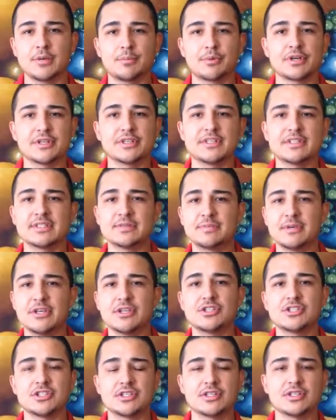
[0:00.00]

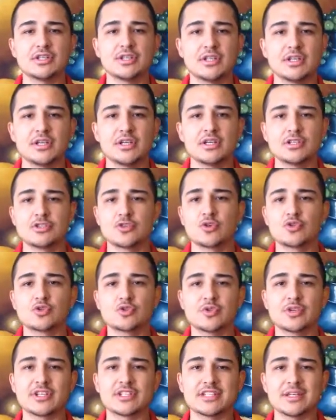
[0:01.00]
Participation,
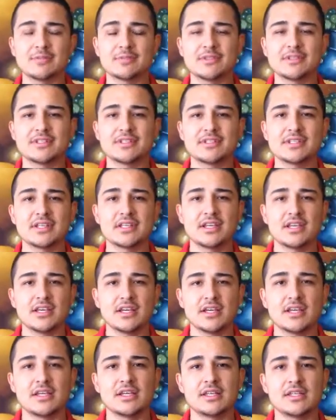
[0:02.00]
social acceptance,
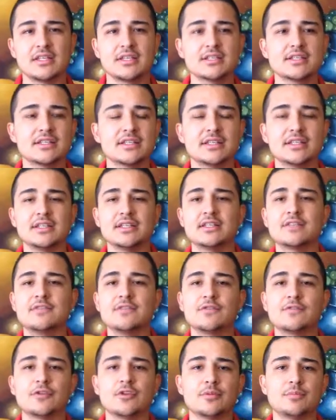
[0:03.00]
and this can lead
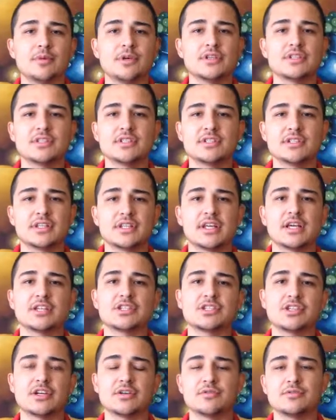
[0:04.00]
for the patient to
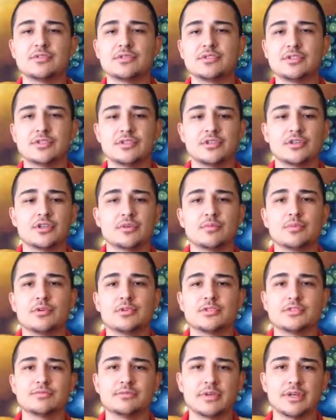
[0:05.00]
lash out in certain
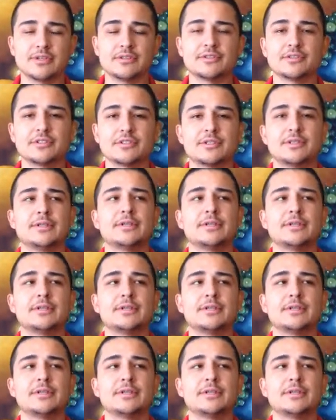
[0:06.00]
compulsive manners.